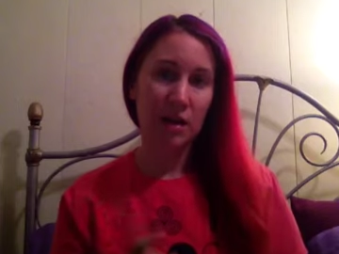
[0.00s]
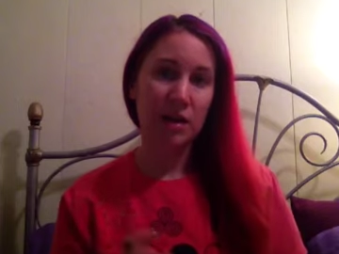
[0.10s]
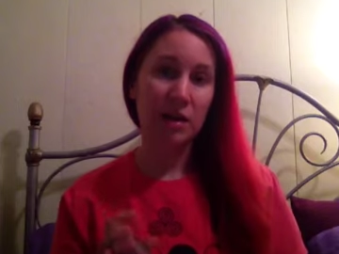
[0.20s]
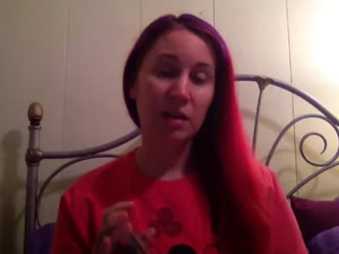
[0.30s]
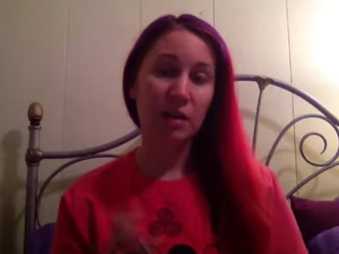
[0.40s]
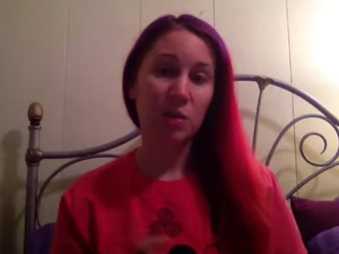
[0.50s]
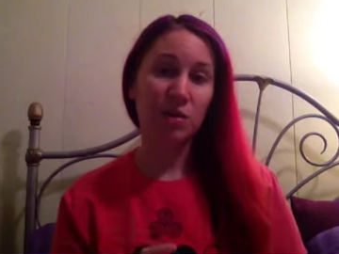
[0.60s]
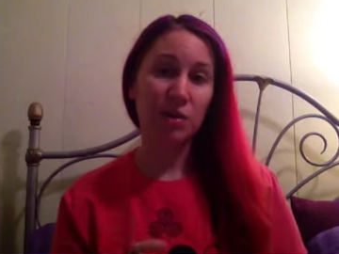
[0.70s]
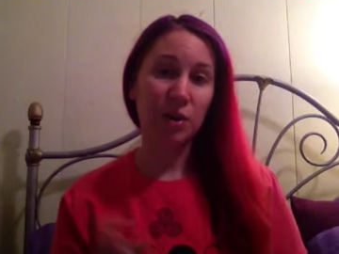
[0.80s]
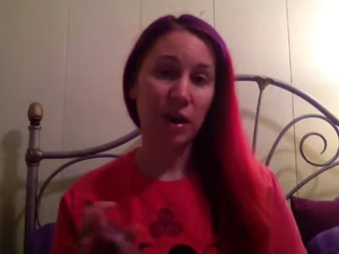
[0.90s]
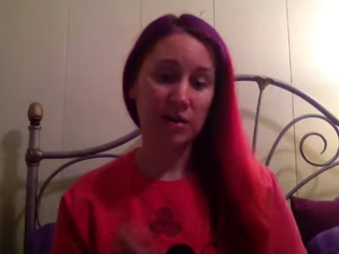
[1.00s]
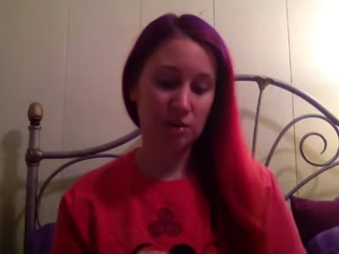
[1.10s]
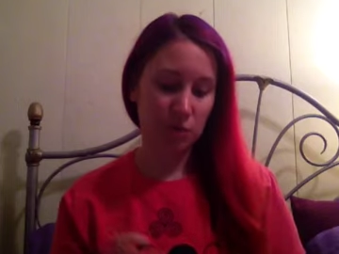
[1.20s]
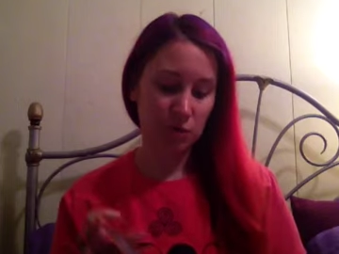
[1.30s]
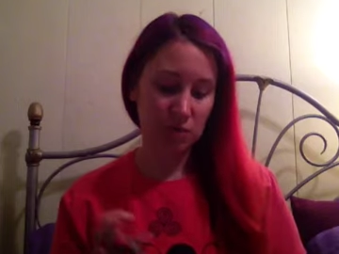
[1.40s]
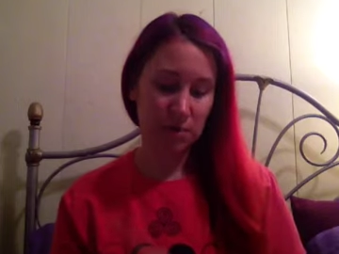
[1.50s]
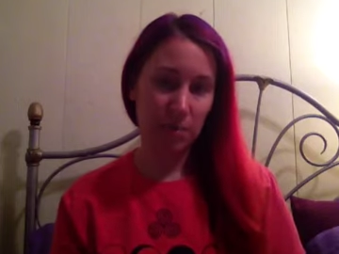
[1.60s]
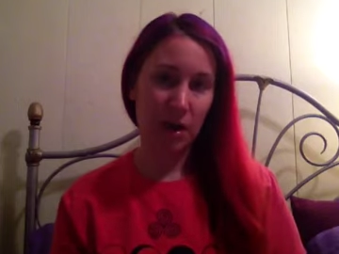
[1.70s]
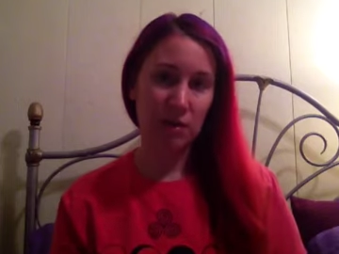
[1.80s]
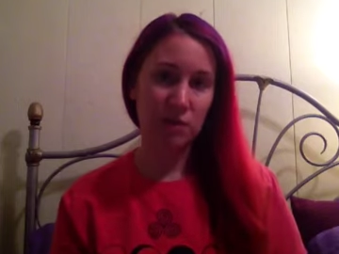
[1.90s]
Healing with Your Angels
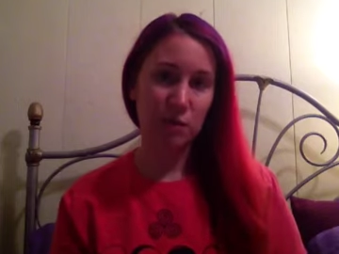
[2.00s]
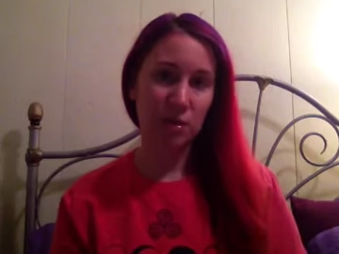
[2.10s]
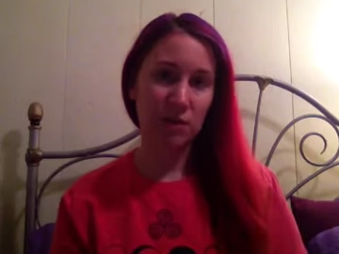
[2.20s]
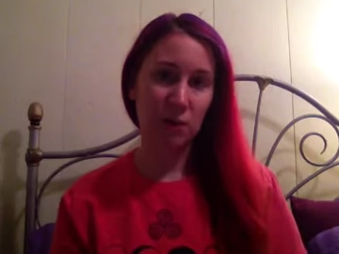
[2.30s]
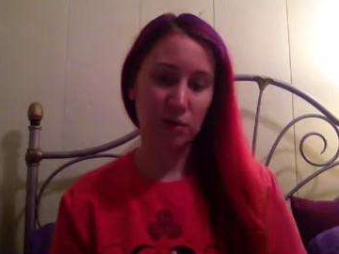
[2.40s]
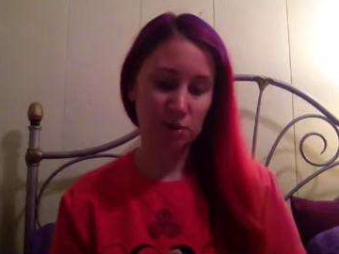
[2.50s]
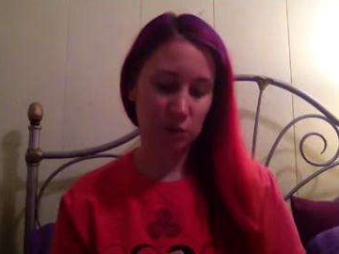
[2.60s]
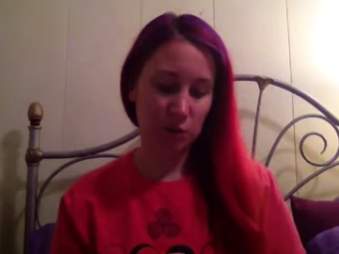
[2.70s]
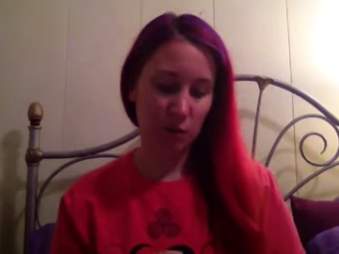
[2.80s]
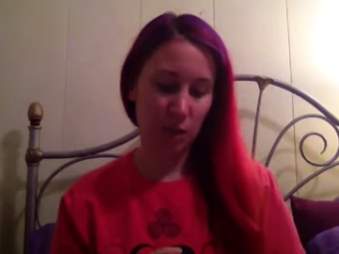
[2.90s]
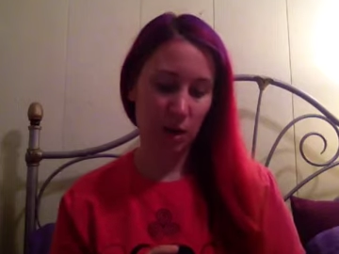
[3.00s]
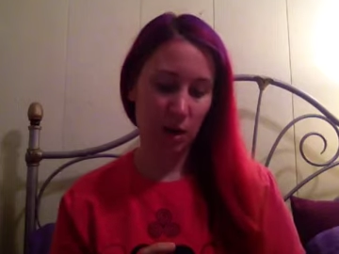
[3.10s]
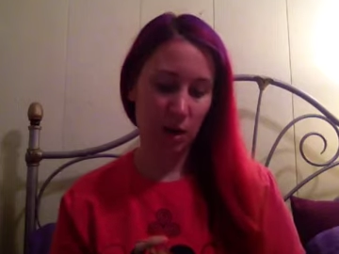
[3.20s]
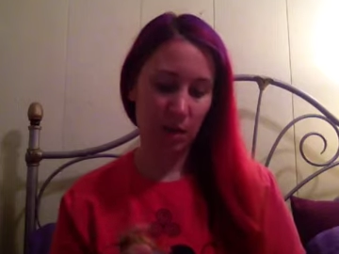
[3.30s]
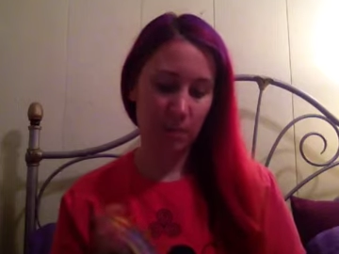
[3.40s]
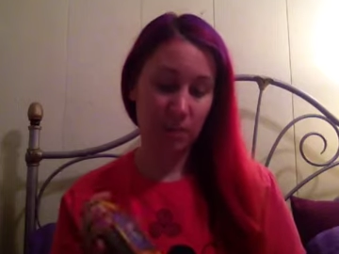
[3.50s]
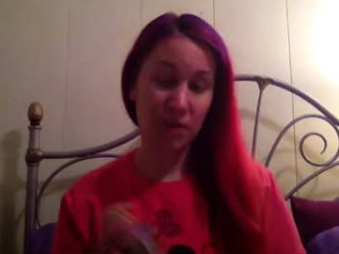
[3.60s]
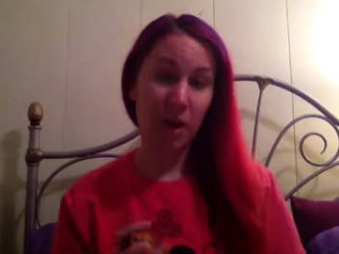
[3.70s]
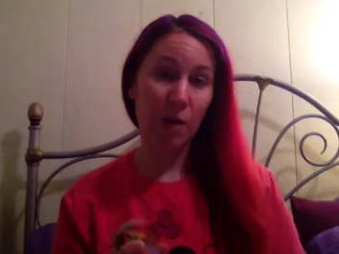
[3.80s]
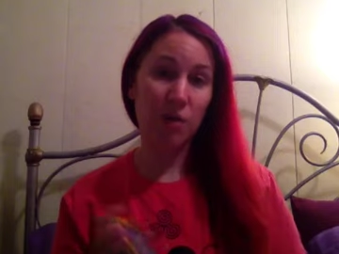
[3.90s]
by Doreen Virtue. Um,
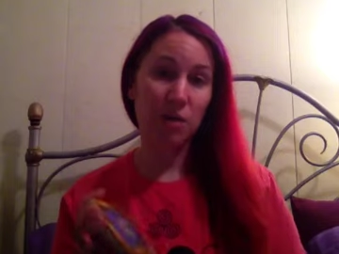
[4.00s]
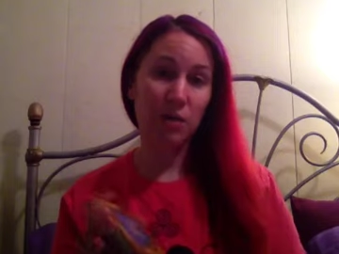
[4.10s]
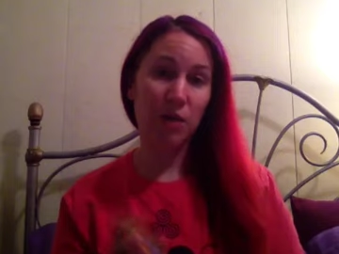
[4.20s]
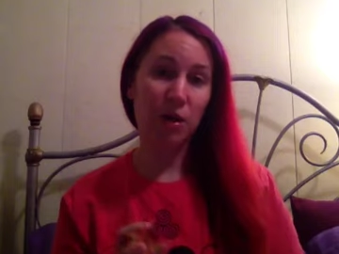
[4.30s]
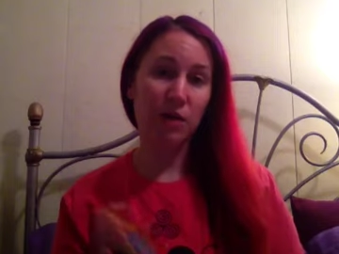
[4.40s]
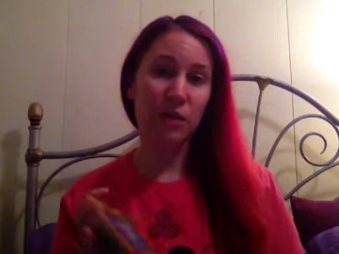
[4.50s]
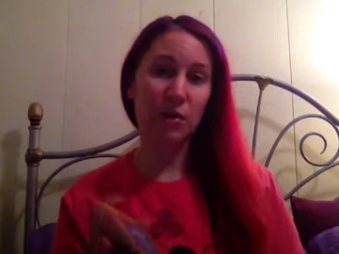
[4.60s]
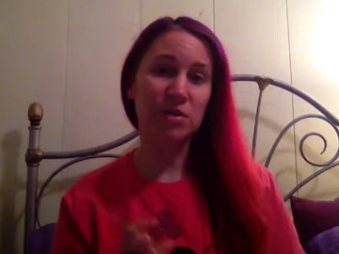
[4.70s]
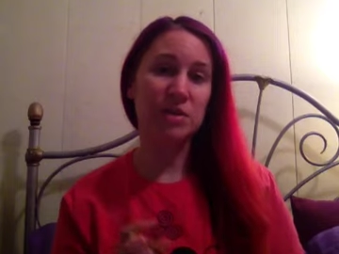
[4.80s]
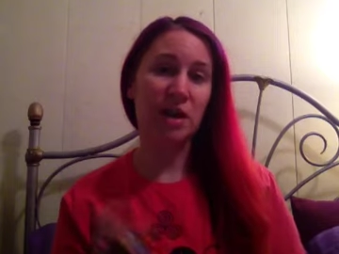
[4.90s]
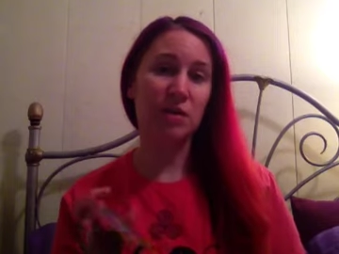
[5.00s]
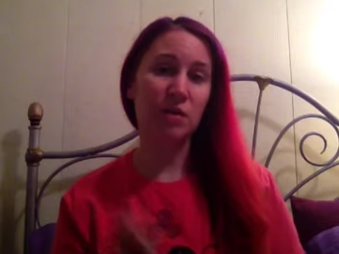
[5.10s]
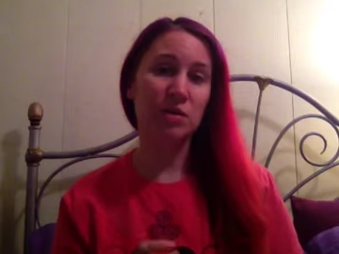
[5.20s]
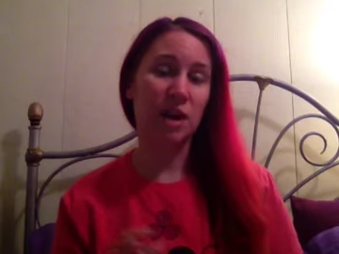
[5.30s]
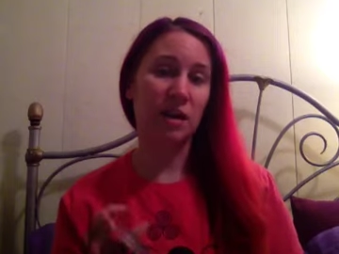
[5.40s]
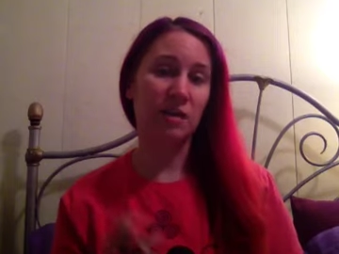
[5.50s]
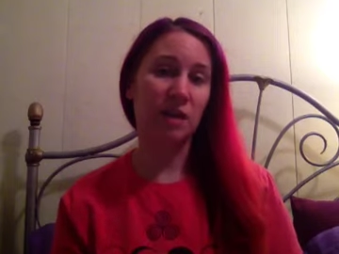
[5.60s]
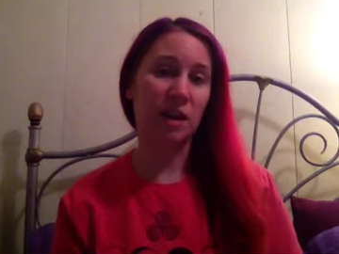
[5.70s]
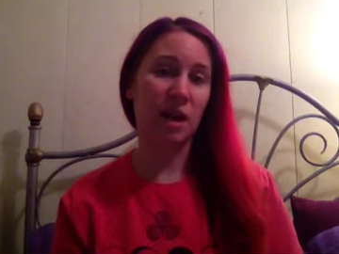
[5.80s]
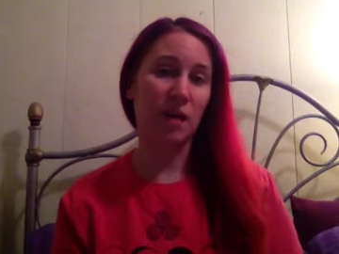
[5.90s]
they were the very first ever deck
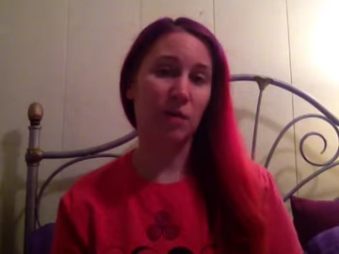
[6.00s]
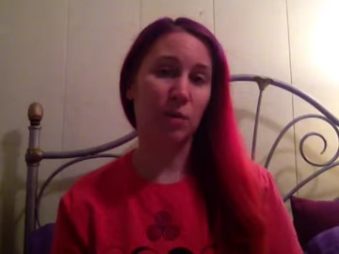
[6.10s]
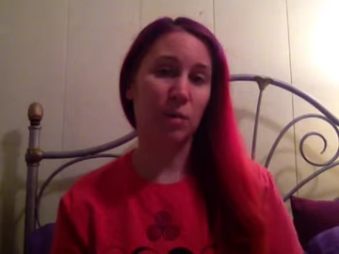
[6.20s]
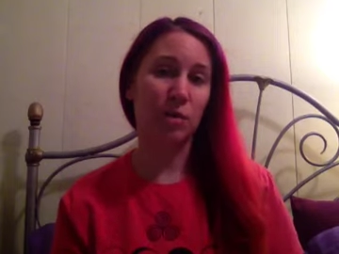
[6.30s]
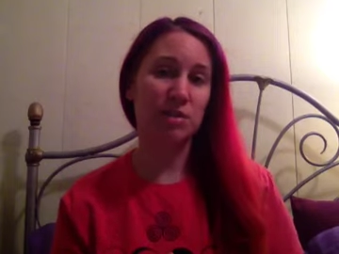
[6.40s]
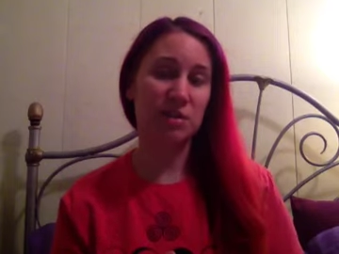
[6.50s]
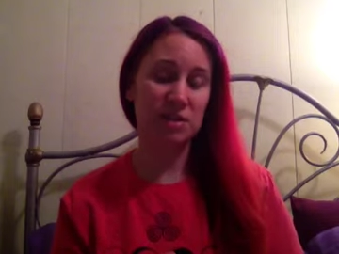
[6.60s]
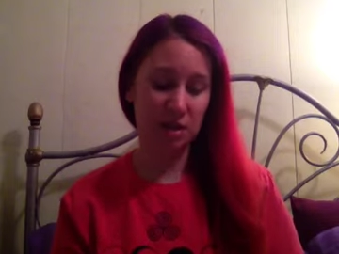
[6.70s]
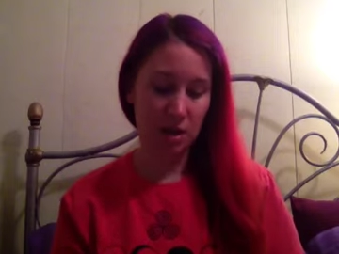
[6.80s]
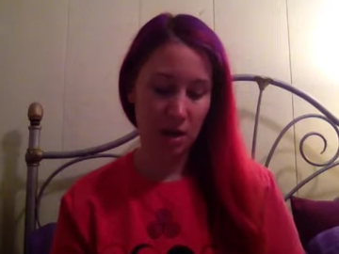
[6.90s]
that I ever purchased.